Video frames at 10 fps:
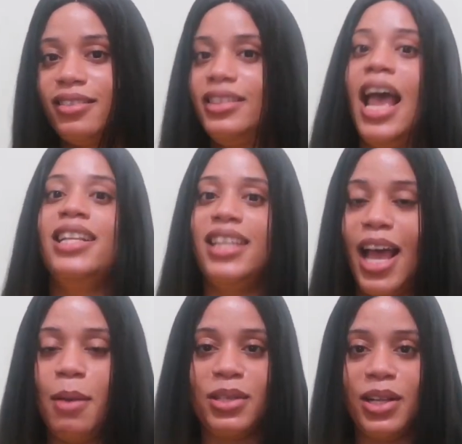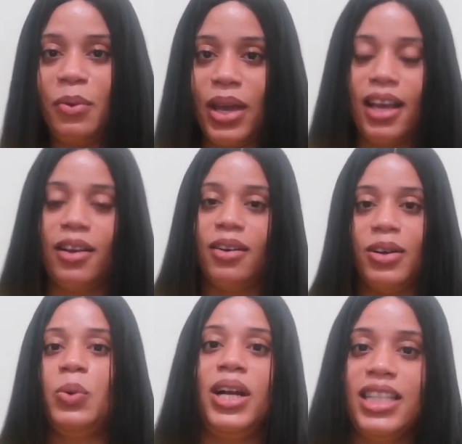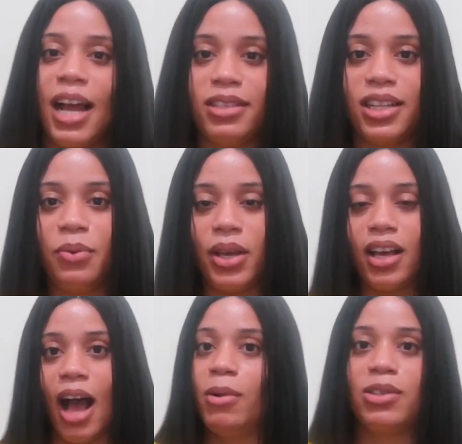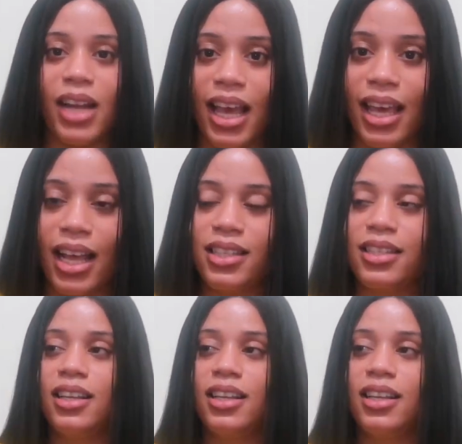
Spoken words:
10 times in a week or 20 times in a week? How much will I get?